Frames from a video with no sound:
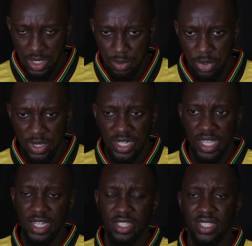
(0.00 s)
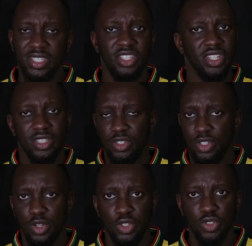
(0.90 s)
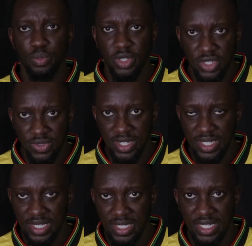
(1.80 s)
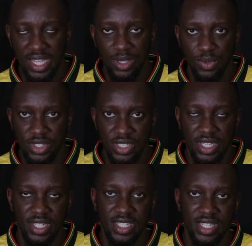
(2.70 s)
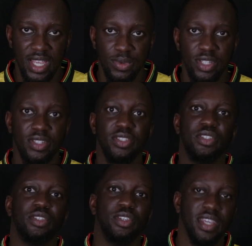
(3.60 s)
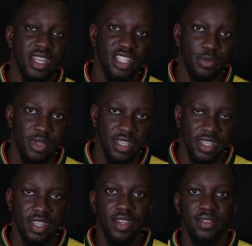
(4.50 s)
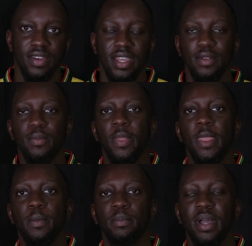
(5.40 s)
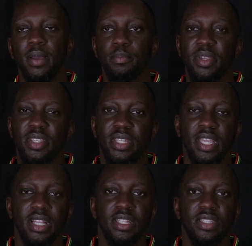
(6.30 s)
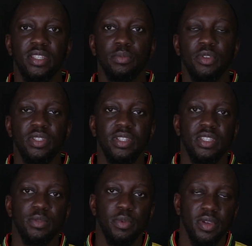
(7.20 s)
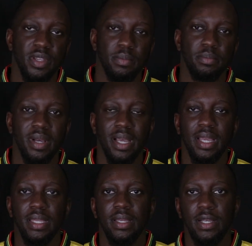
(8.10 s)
Broken English is just you butchering the English language because you can't speak it, right? But Pidgin English is mostly spoken by